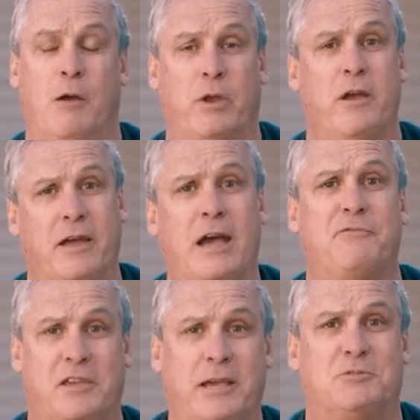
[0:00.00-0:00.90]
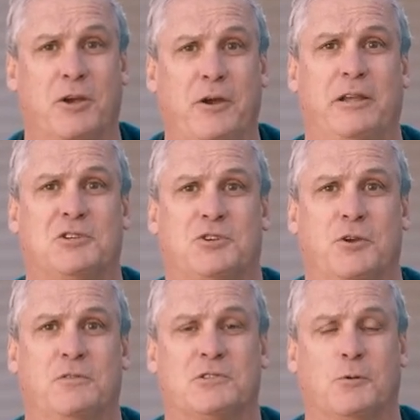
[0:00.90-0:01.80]
and we're going to have to keep turning
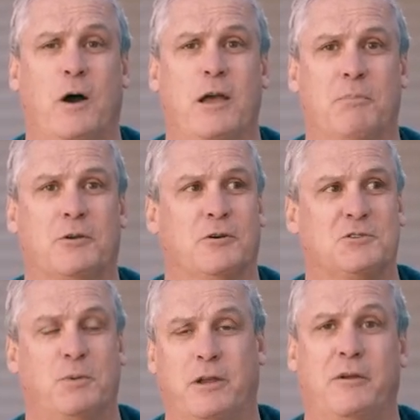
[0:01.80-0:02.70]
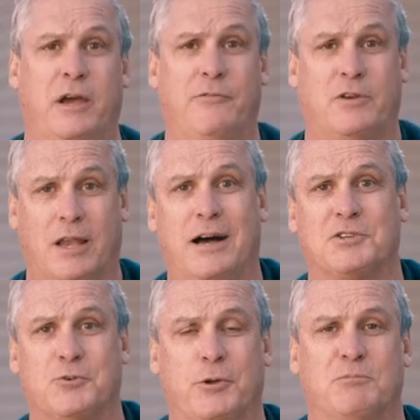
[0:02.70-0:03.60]
students away because we don't have
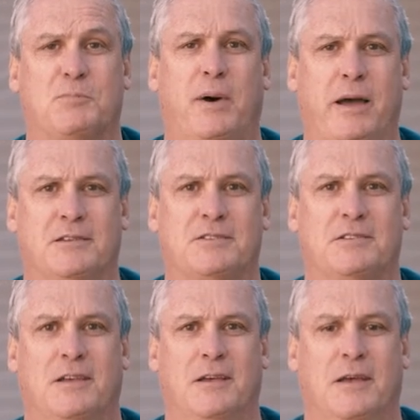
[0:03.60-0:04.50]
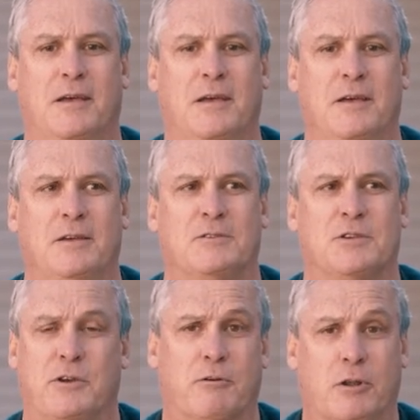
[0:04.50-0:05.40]
classroom space.
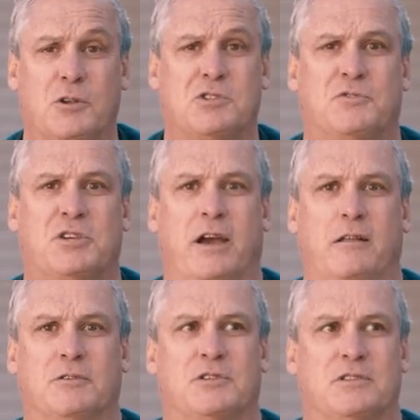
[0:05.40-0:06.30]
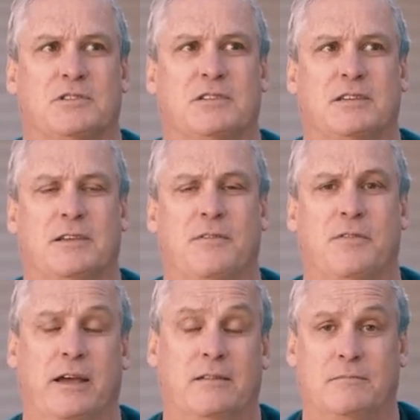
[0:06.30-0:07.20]
So there are lots of challenges
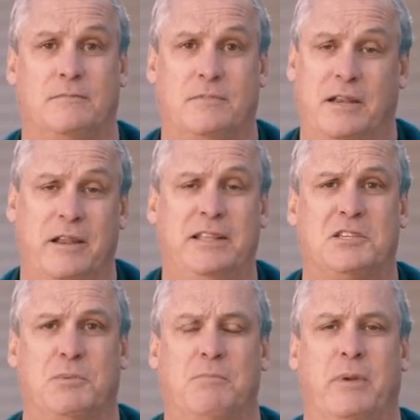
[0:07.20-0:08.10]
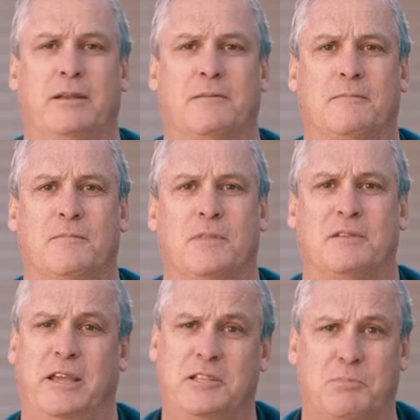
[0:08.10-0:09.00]
that need to be met,
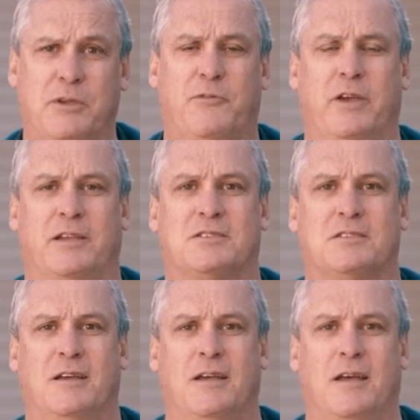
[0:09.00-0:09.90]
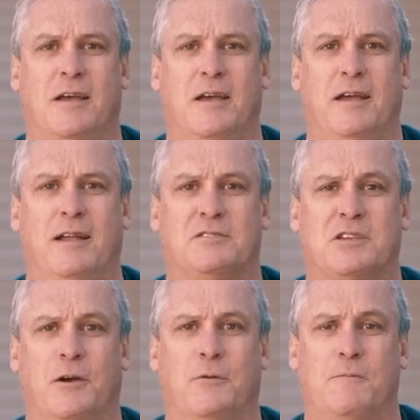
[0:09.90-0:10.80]
that need to be fixed. And
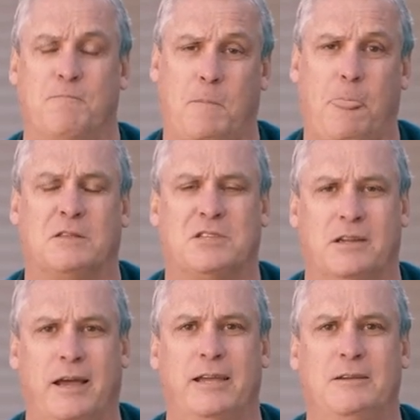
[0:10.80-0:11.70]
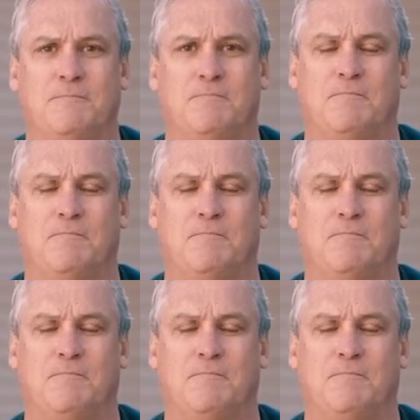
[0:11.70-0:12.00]
so today,